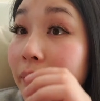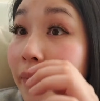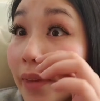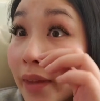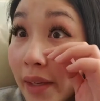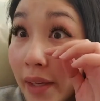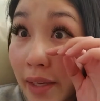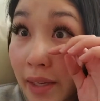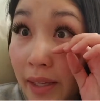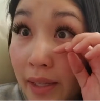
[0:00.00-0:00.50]

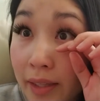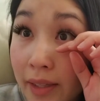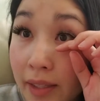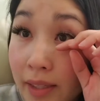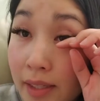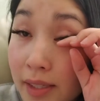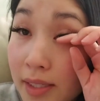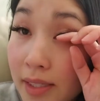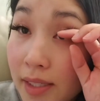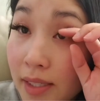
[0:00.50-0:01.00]
Yeah,
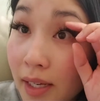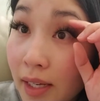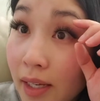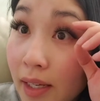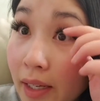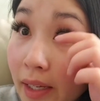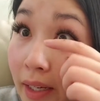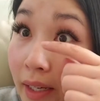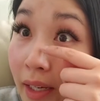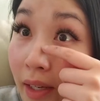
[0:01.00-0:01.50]
this
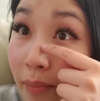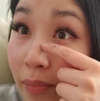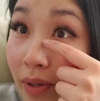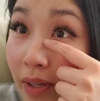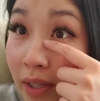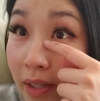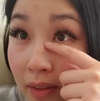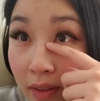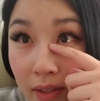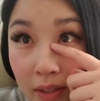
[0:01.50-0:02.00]
side I put
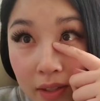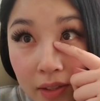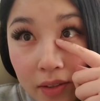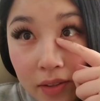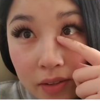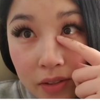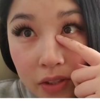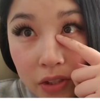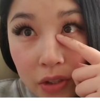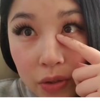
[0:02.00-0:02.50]
a little
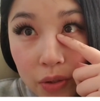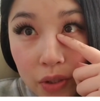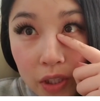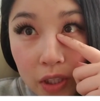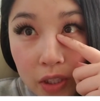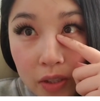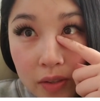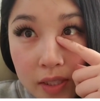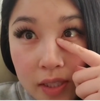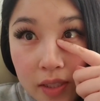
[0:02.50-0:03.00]
too
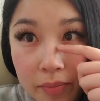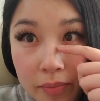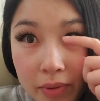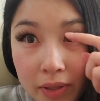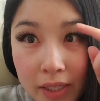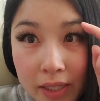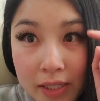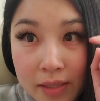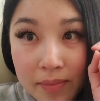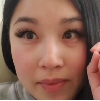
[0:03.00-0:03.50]
close, the
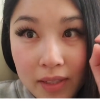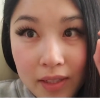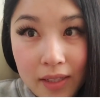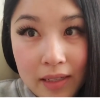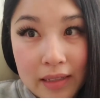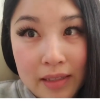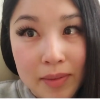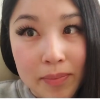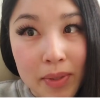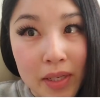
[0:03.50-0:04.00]
placement,
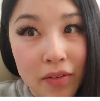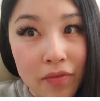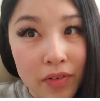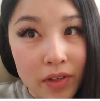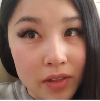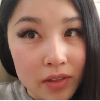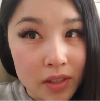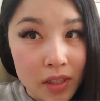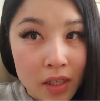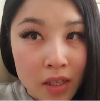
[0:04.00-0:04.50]
that's my
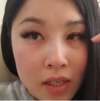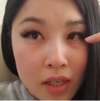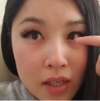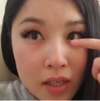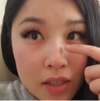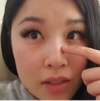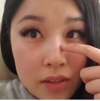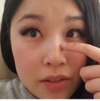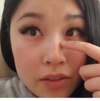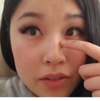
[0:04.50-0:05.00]
fault.
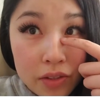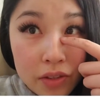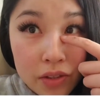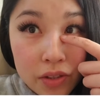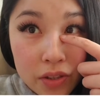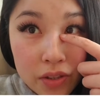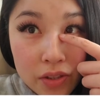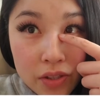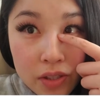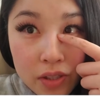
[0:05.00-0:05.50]
A little too
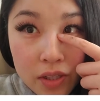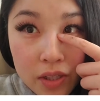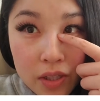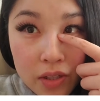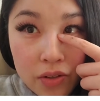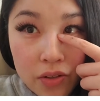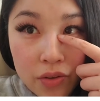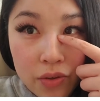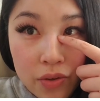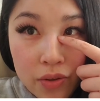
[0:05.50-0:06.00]
close to the
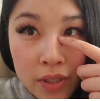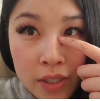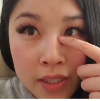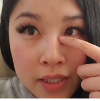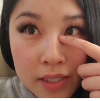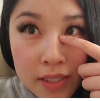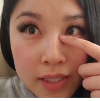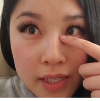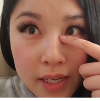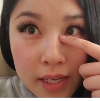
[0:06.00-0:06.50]
inner
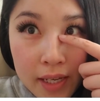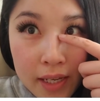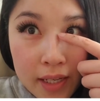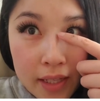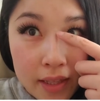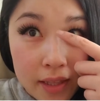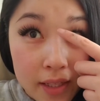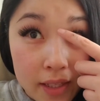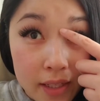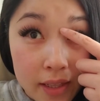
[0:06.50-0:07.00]
corners, and
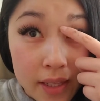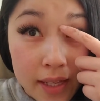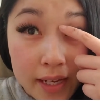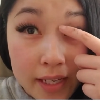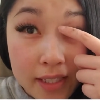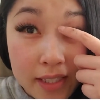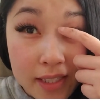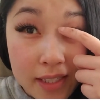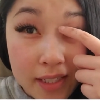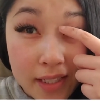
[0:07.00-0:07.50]
the
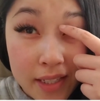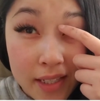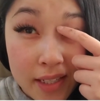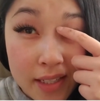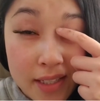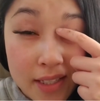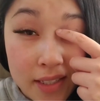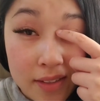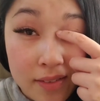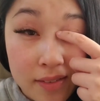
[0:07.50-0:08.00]
lashes like
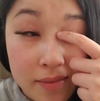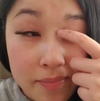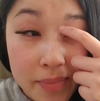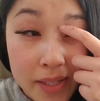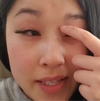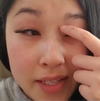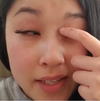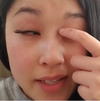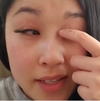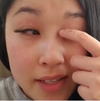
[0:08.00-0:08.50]
tickle me
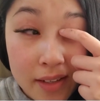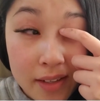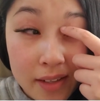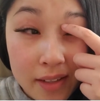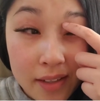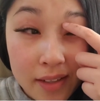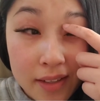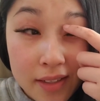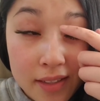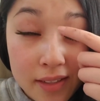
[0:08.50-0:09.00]
here,
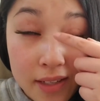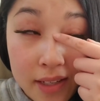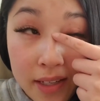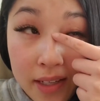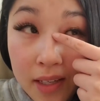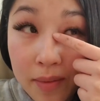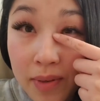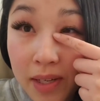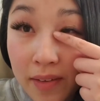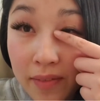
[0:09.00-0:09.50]
so I
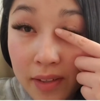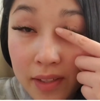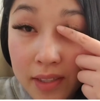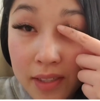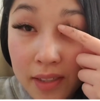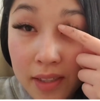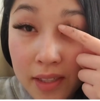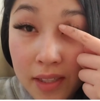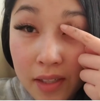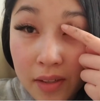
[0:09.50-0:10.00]
keep having
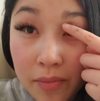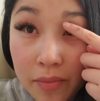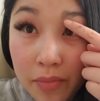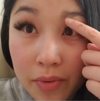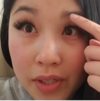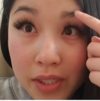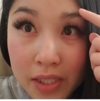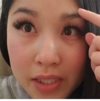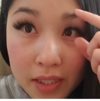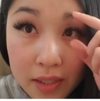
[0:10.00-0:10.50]
to like
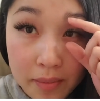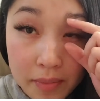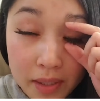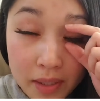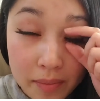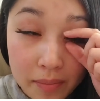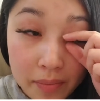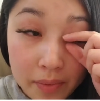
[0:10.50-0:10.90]
brush them up